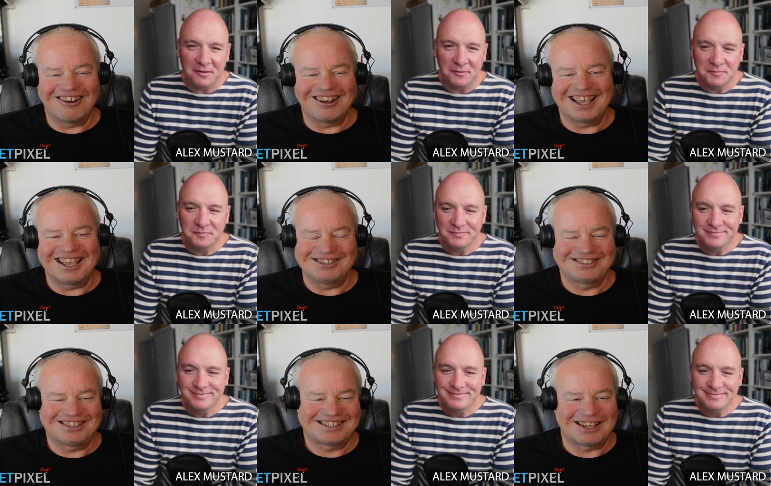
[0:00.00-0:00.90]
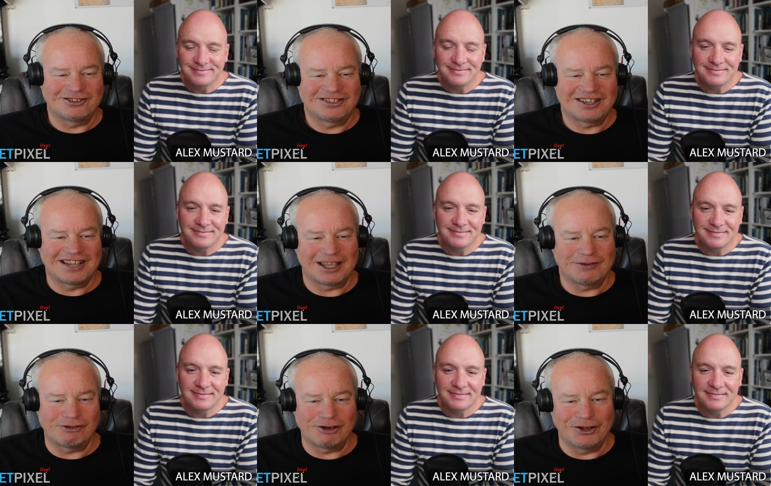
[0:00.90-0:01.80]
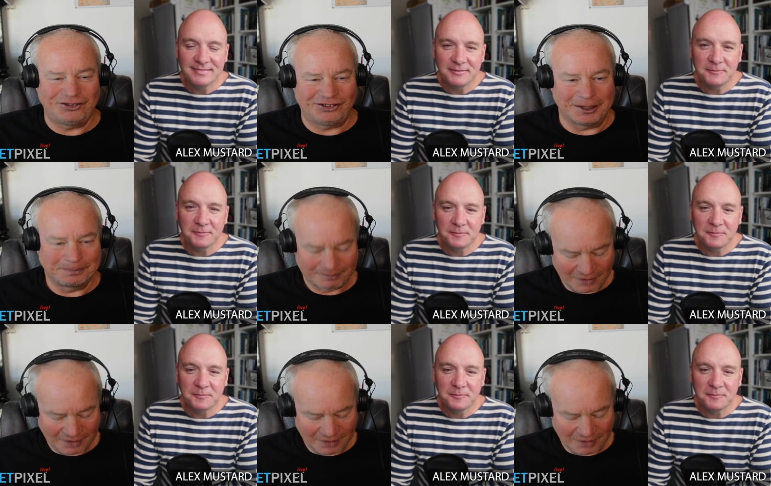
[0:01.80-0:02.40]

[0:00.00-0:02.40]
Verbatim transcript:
Speaker 1: are, yeah. It sounds sounds like you rehearsed it.